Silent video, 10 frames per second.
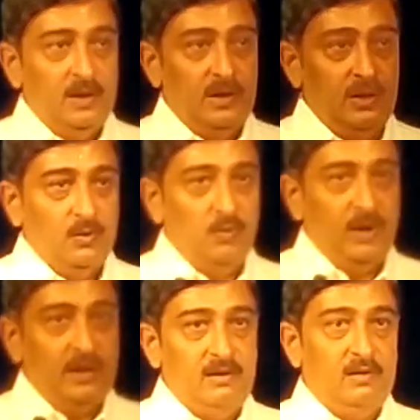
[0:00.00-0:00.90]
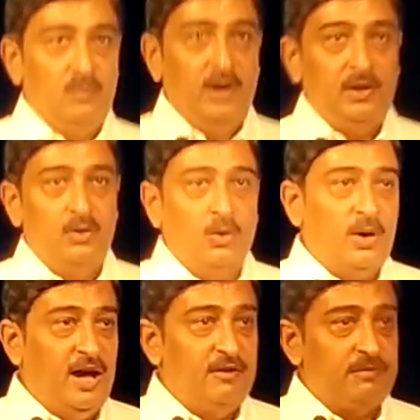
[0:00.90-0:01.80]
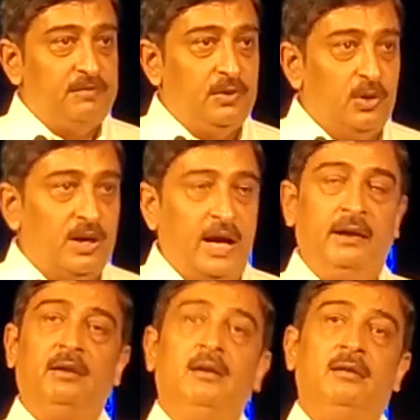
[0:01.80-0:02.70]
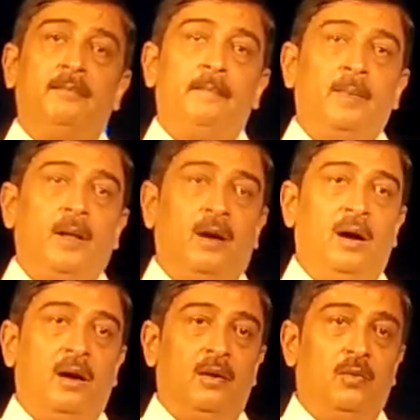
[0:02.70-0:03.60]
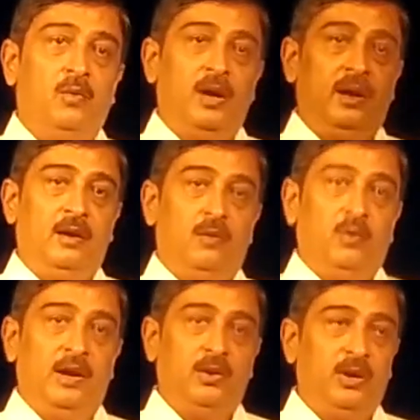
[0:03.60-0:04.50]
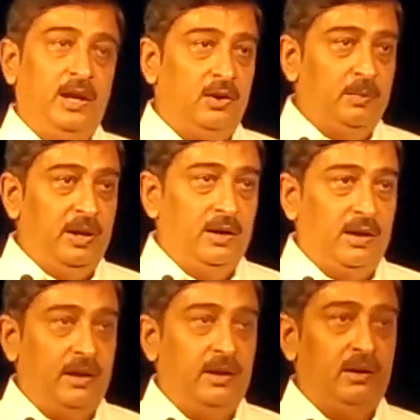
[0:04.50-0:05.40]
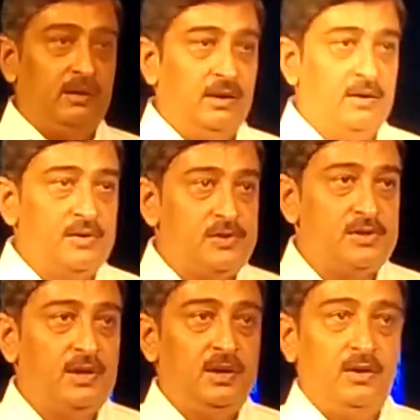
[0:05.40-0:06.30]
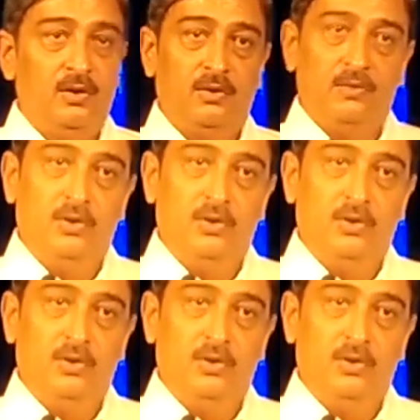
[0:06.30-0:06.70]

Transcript: You know, when you don't have good lighting, when you need to be taking turns, you know,